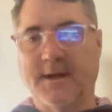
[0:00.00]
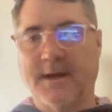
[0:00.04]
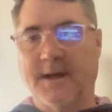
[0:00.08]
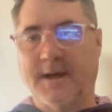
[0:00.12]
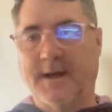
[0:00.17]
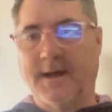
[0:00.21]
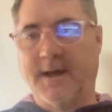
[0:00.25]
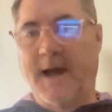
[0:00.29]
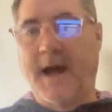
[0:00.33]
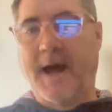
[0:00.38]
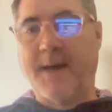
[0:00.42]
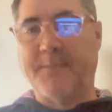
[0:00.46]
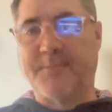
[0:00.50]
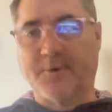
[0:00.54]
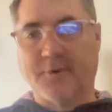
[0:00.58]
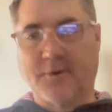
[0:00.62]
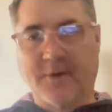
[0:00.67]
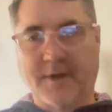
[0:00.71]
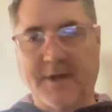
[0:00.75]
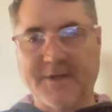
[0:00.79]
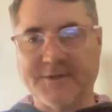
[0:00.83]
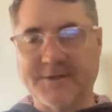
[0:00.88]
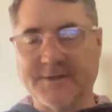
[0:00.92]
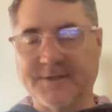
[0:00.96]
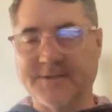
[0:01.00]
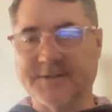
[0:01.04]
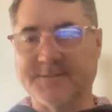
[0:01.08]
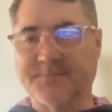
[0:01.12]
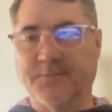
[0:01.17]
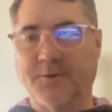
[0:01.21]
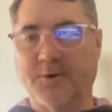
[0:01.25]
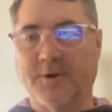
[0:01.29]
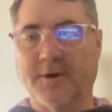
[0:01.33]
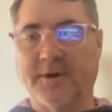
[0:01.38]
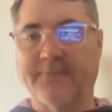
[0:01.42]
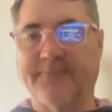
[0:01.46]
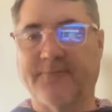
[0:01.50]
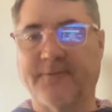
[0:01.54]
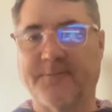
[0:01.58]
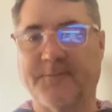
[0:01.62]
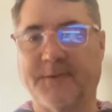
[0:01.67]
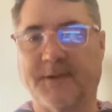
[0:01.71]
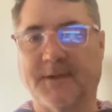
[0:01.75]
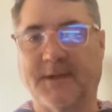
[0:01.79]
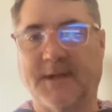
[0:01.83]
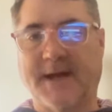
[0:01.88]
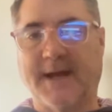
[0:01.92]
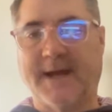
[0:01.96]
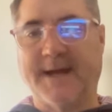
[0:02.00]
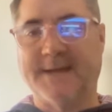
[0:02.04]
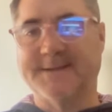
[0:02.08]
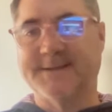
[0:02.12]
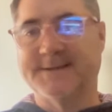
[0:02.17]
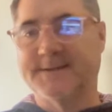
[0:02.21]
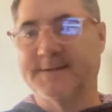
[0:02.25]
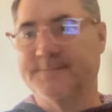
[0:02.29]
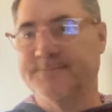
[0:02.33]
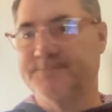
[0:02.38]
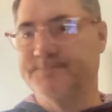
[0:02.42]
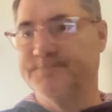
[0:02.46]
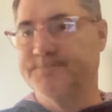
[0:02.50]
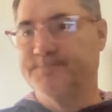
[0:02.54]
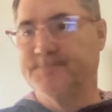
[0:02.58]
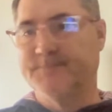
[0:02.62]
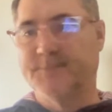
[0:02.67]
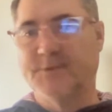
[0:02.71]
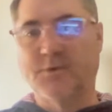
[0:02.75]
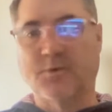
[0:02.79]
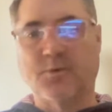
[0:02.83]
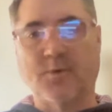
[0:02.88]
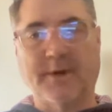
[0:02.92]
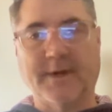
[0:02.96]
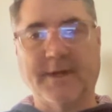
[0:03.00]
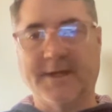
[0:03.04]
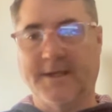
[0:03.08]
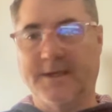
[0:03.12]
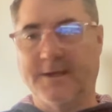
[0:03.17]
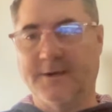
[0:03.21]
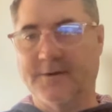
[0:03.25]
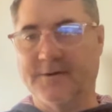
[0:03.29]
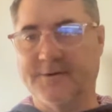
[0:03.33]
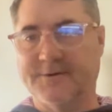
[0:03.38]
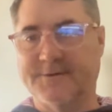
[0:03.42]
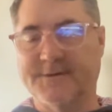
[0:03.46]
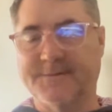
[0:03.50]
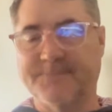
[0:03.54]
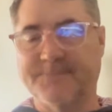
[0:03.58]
operations book from the last 20 years.